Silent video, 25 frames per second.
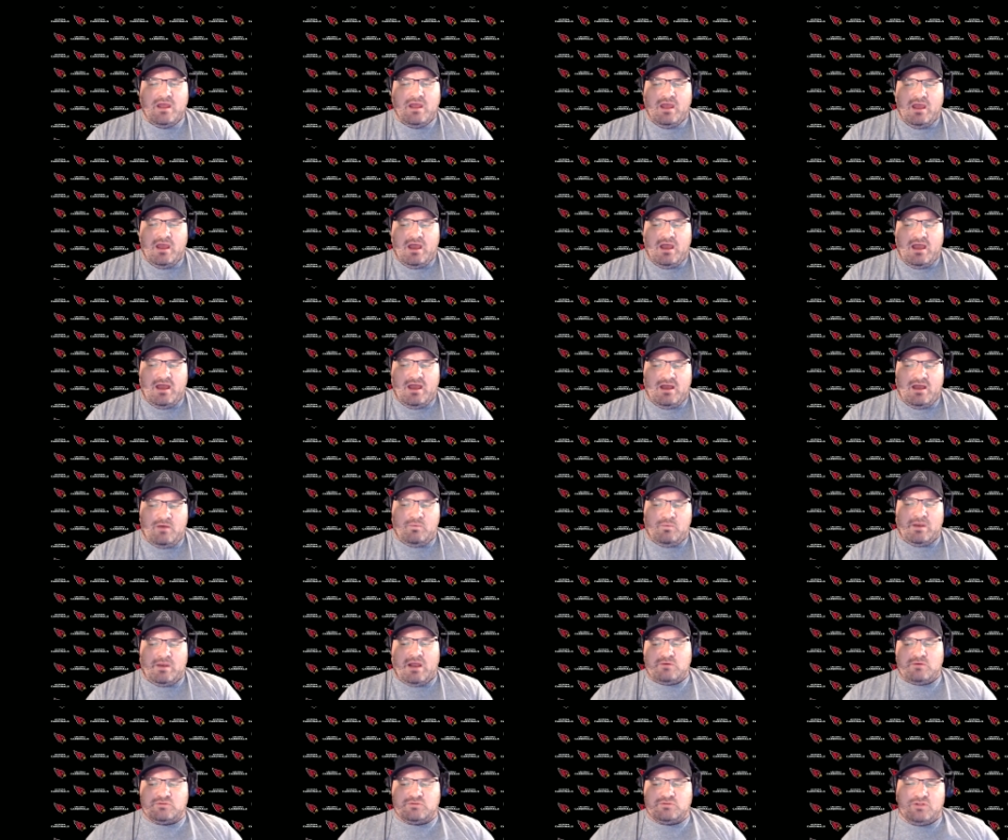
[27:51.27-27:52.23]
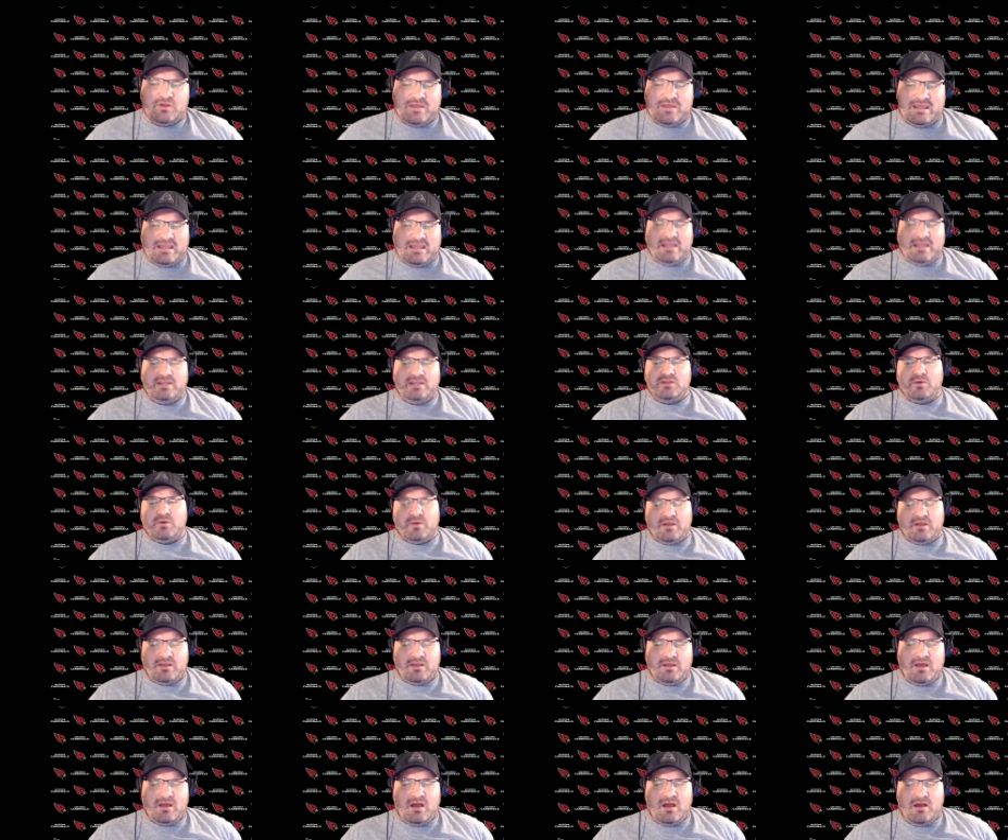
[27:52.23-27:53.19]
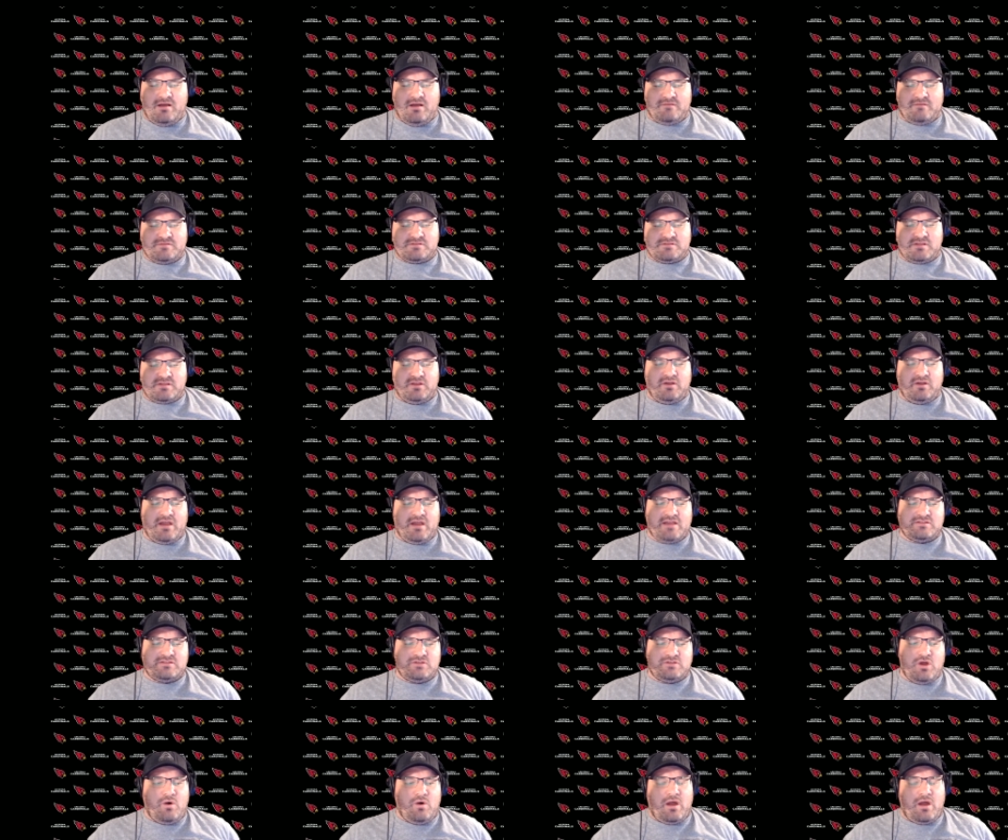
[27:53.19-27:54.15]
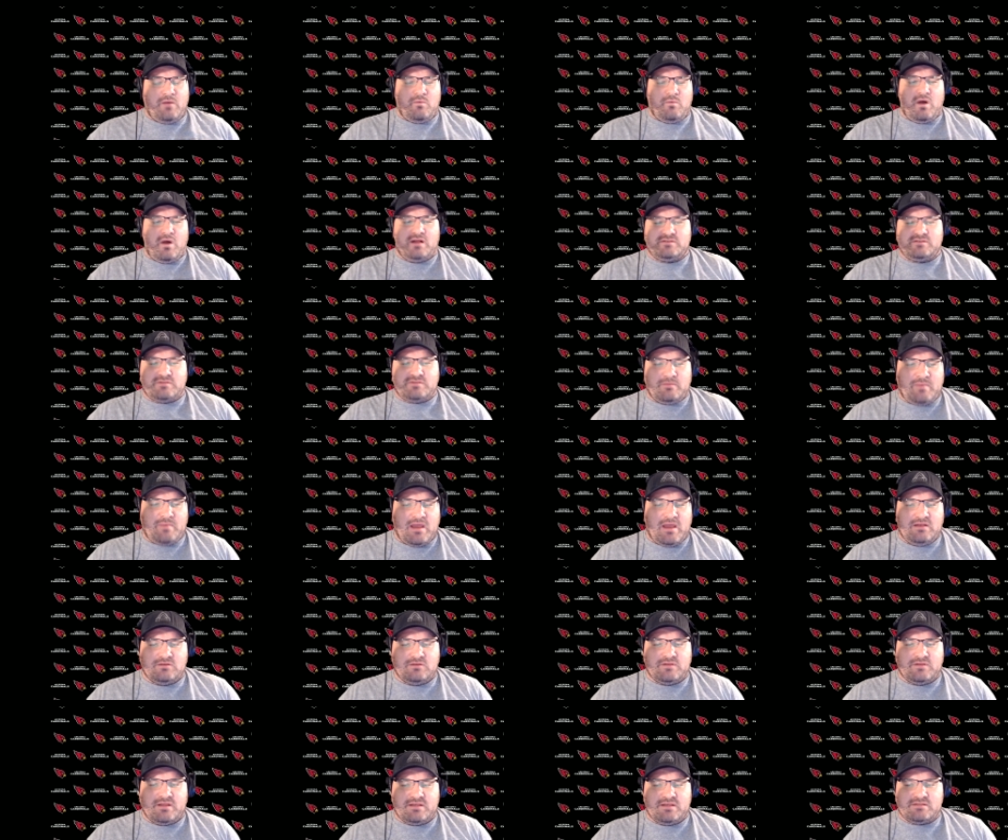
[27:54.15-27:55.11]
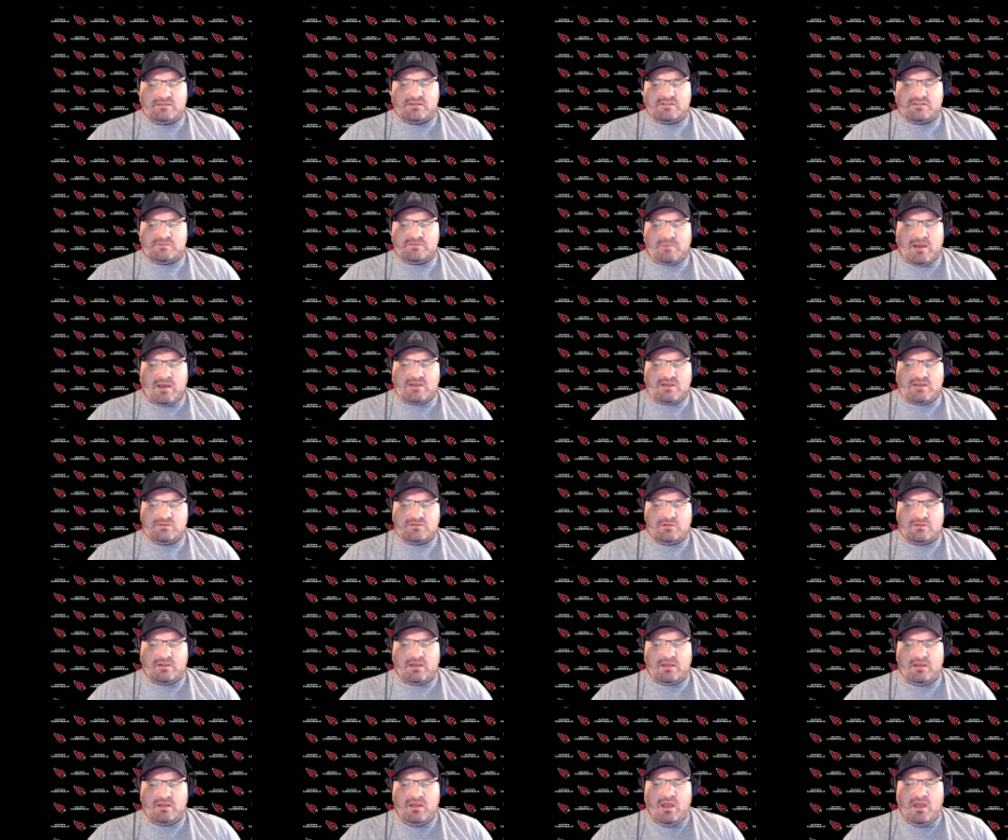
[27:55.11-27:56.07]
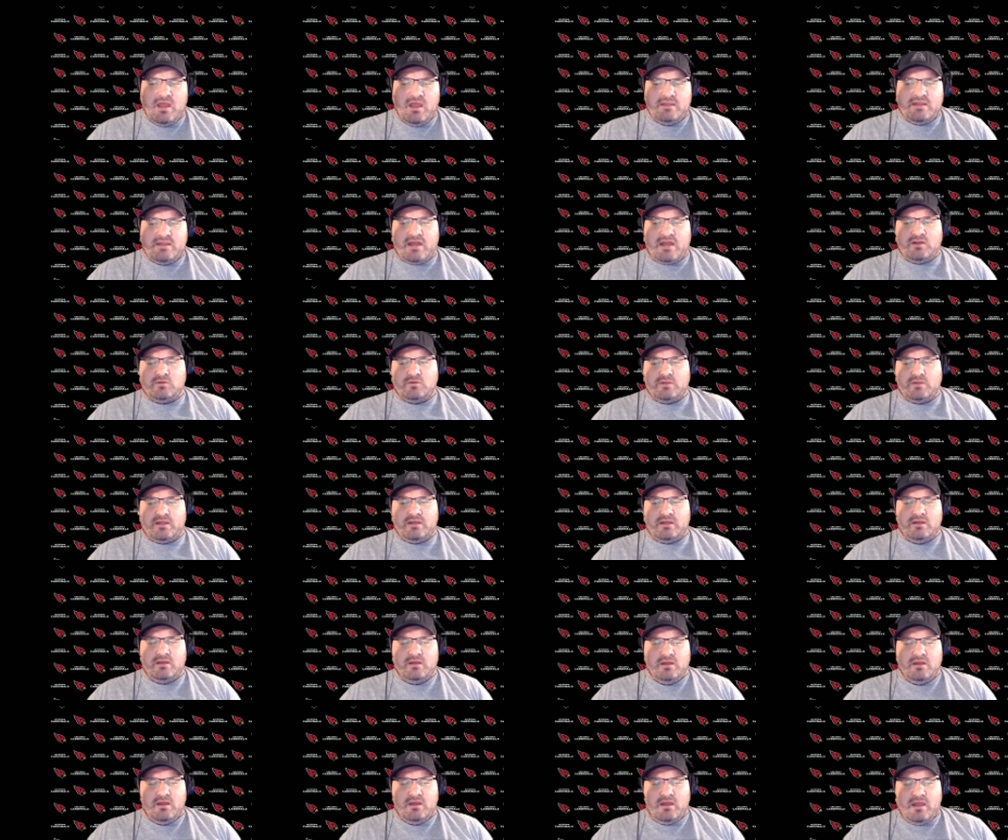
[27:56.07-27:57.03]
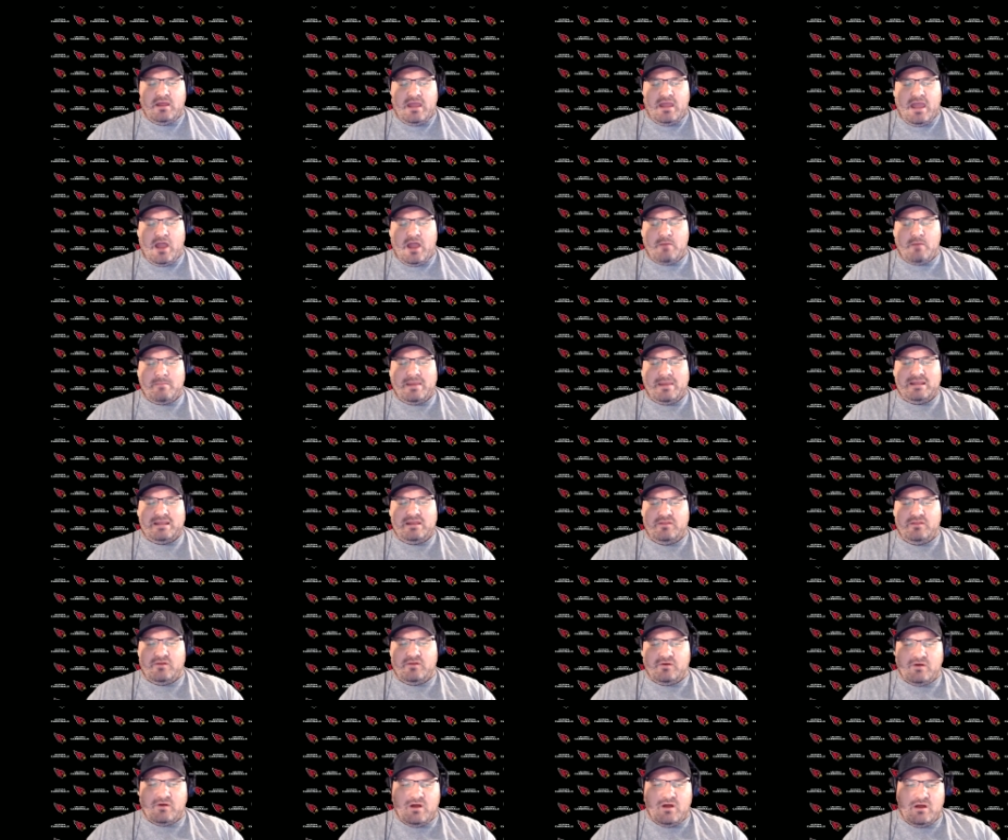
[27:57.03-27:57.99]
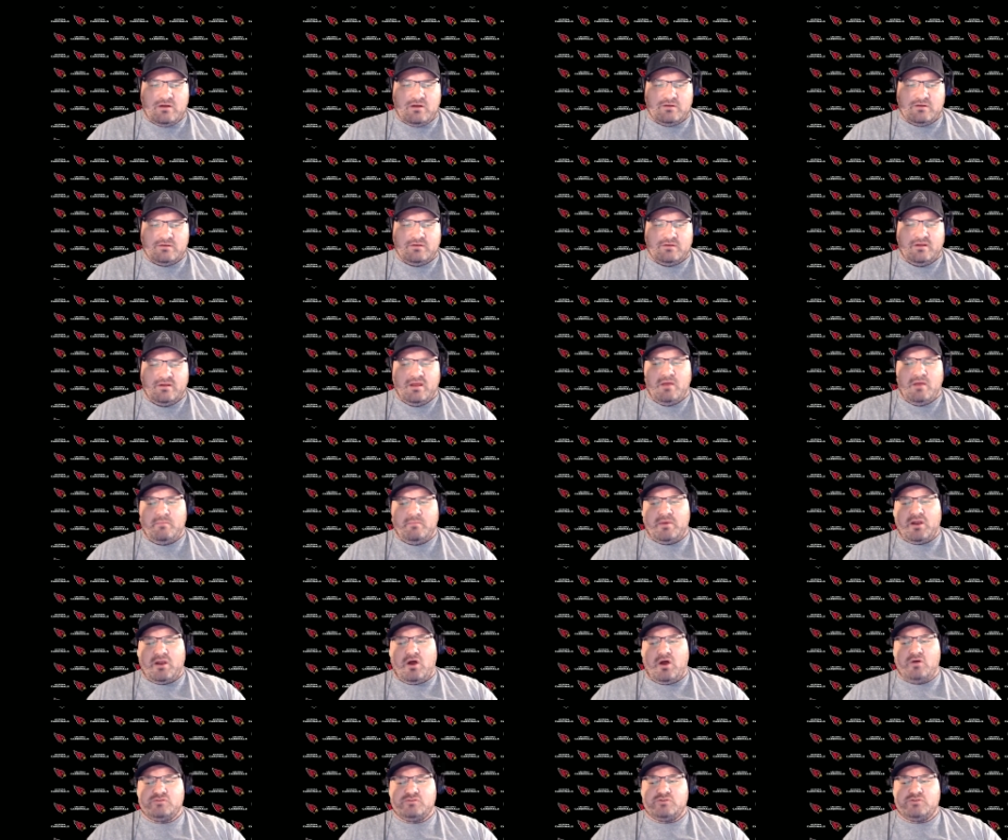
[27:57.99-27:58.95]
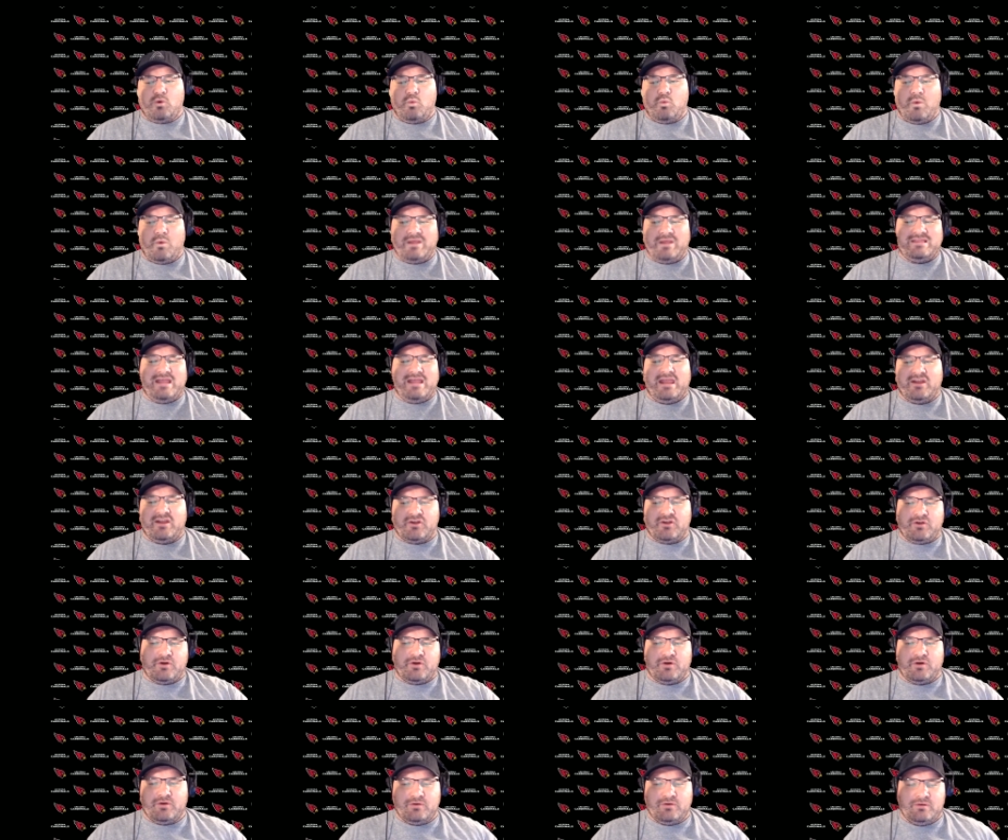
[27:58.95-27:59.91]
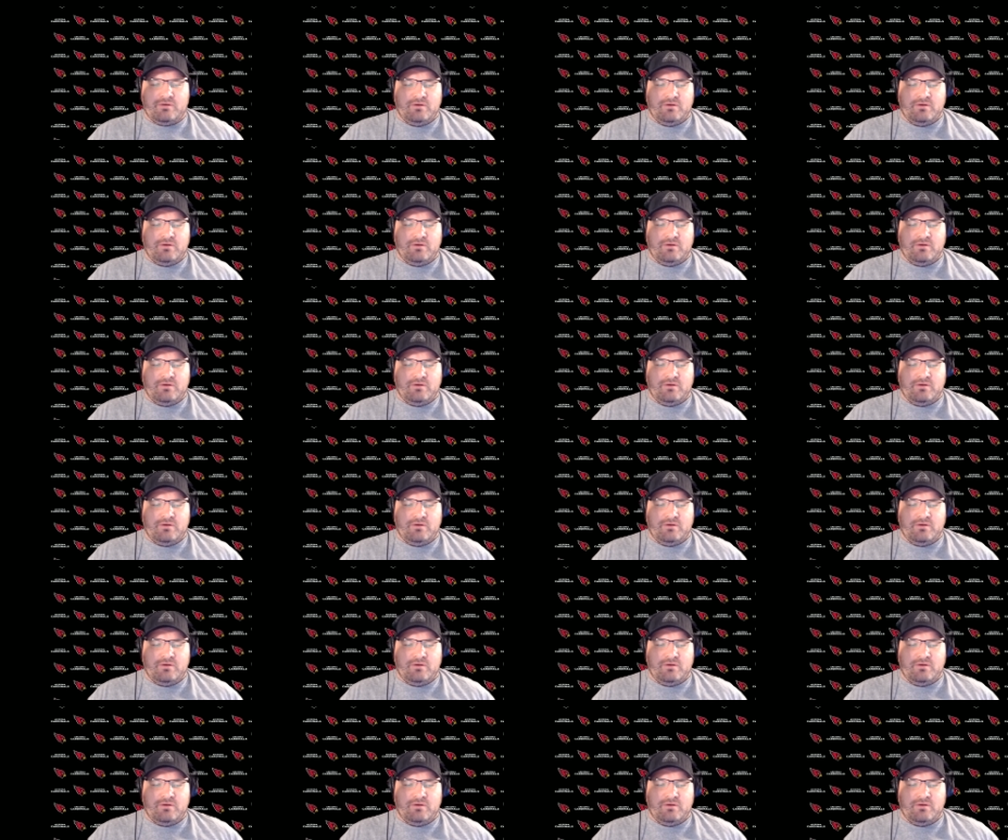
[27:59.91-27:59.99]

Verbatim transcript: Uh, when I was looking into it, uh, obviously you guys know I watched the penalties, especially not only how many there are, but also when they occur.